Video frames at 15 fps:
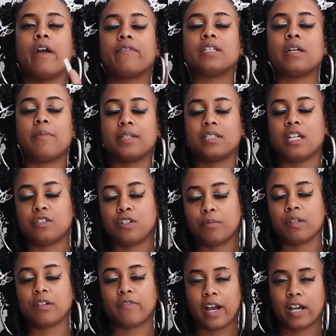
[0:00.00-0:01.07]
every time I say it's gonna
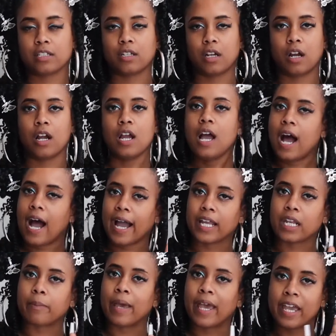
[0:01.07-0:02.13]
be a 5-star, I
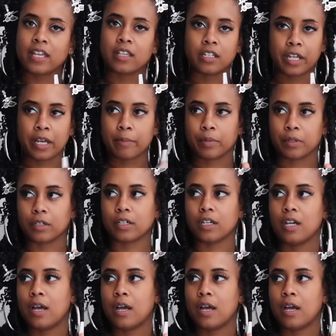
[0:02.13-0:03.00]
end up hating the damn book.